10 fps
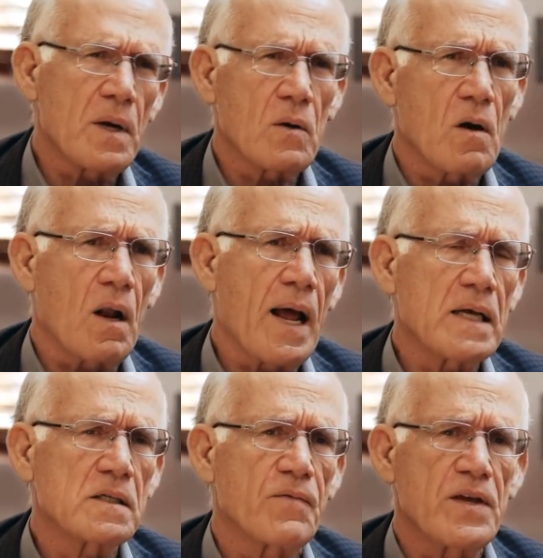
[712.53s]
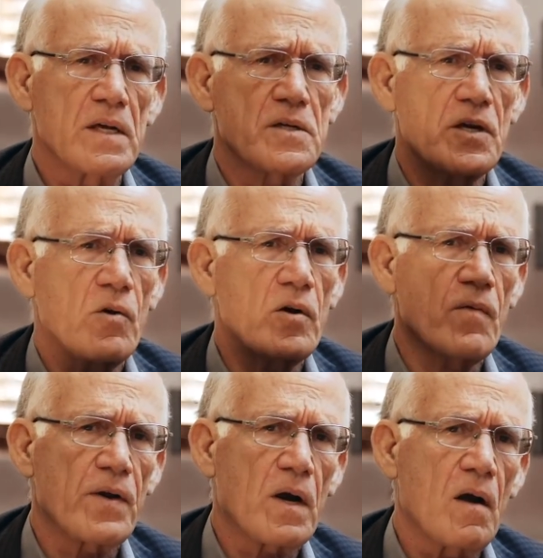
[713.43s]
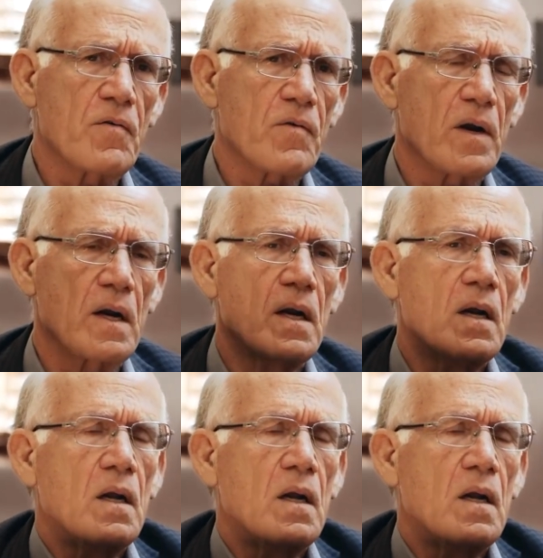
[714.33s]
middle class of the interior of the country,